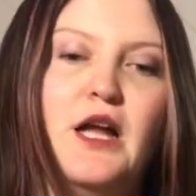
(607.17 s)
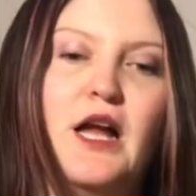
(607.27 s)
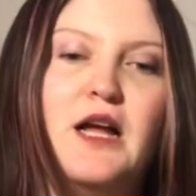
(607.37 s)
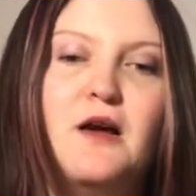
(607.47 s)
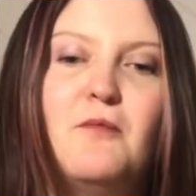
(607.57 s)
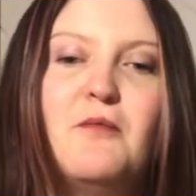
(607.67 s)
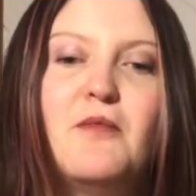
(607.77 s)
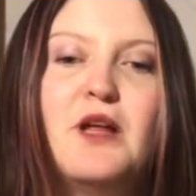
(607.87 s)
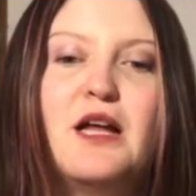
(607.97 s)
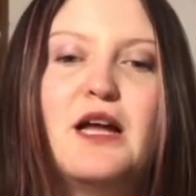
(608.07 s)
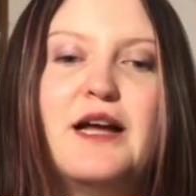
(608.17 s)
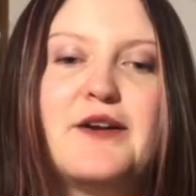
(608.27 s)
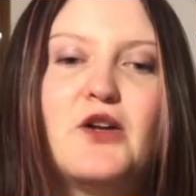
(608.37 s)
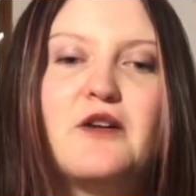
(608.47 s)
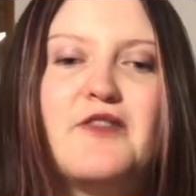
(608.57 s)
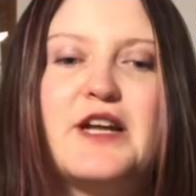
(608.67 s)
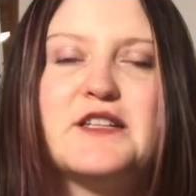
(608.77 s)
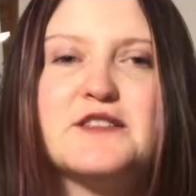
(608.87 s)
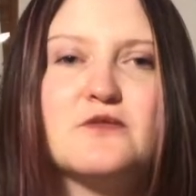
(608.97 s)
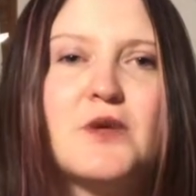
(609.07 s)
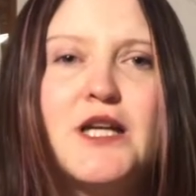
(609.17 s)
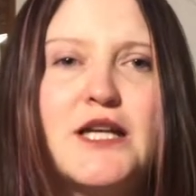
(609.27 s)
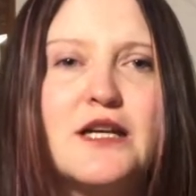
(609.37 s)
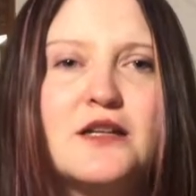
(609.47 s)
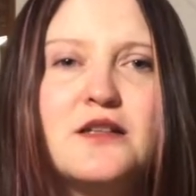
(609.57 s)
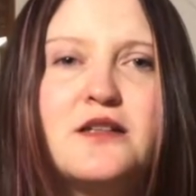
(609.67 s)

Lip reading: And a lot of that isn't really